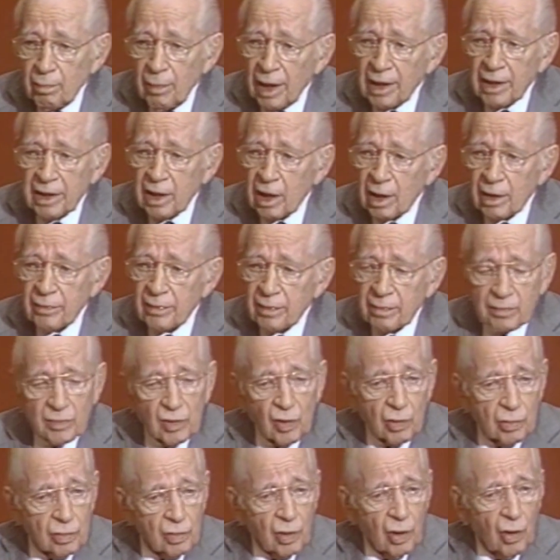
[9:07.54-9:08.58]
Many of
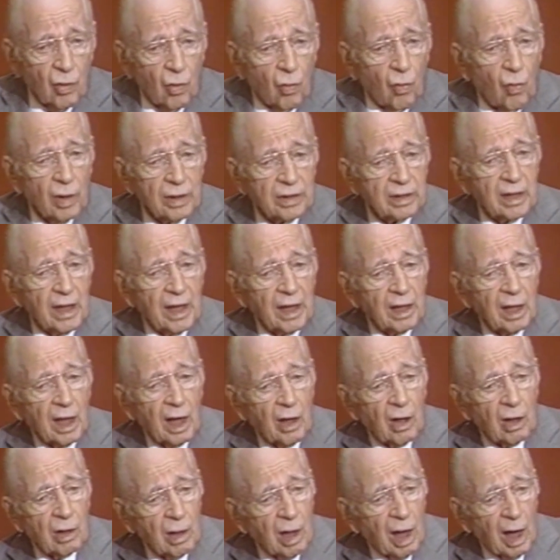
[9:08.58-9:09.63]
them don't know what that
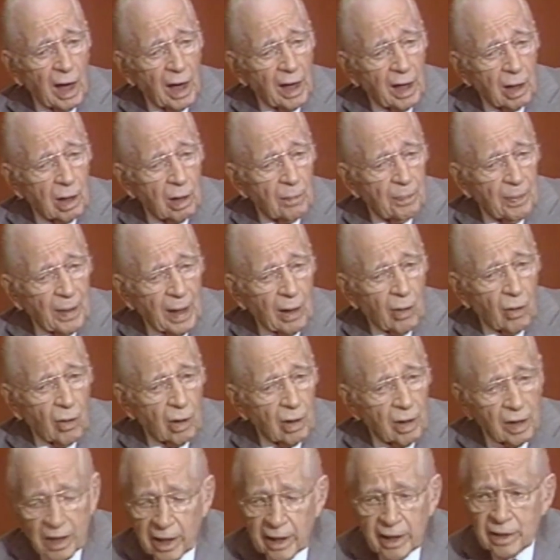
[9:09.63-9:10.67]
higher
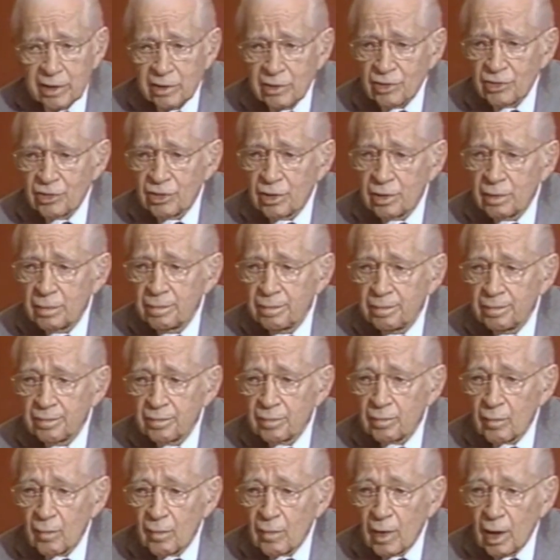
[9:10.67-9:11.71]
power is.
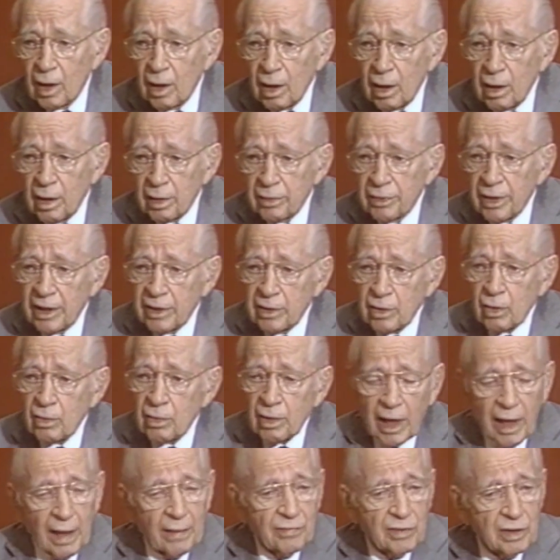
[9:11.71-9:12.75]
They
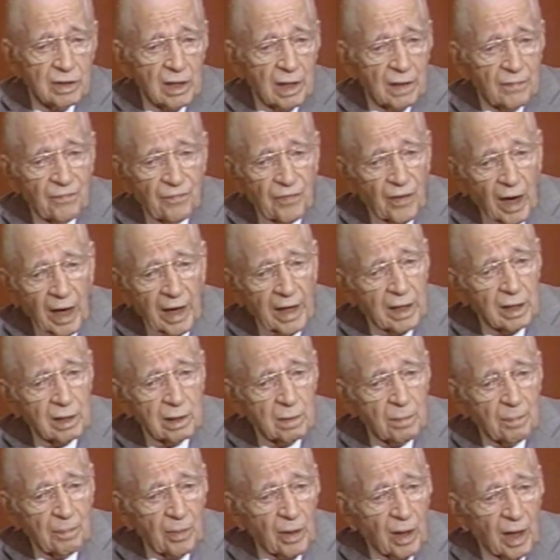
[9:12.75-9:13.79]
don't have it
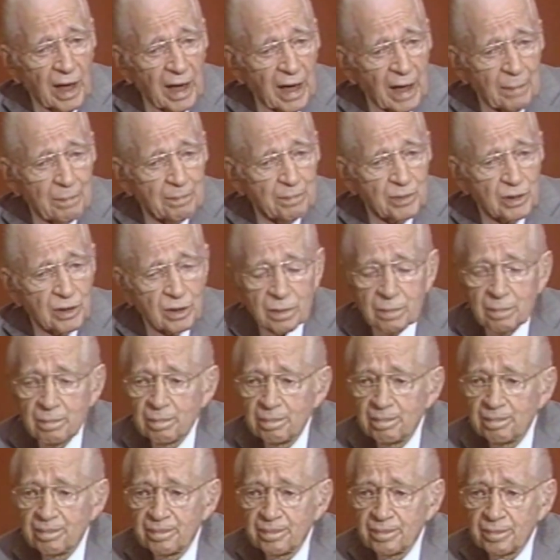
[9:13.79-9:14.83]
defined, perhaps,
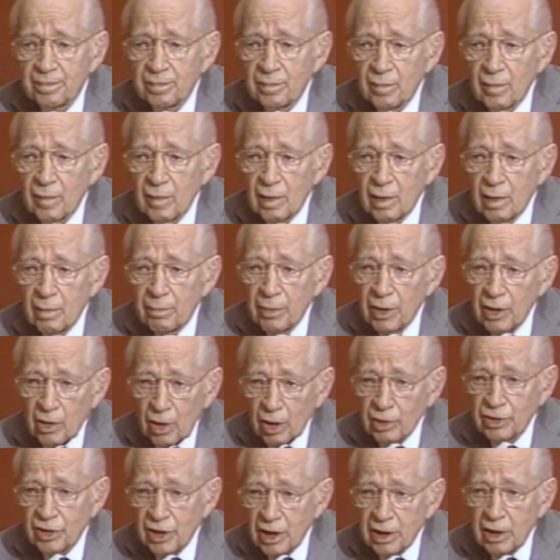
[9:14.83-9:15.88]

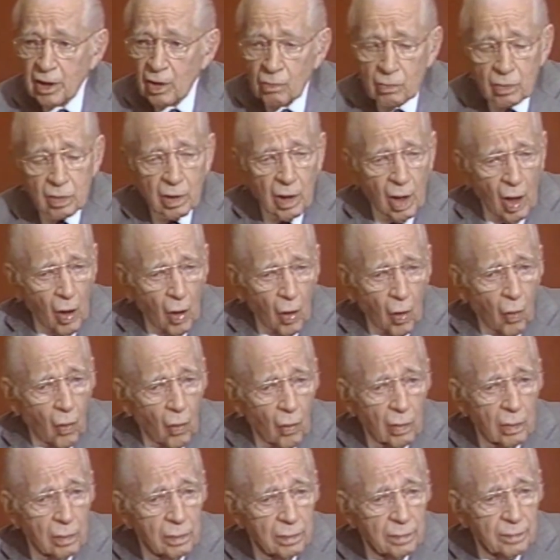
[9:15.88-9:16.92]
because they don't
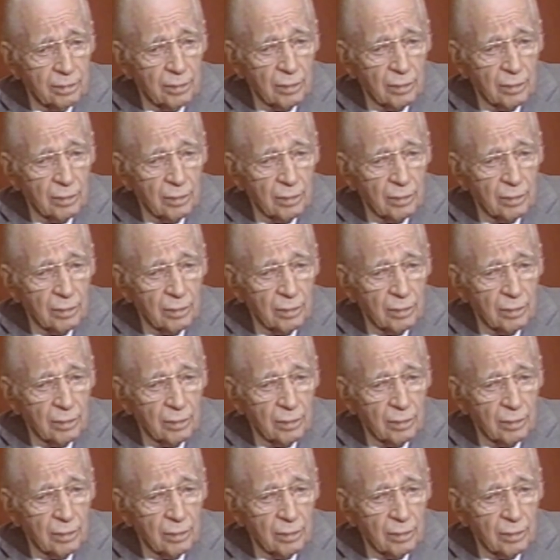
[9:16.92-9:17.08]
know.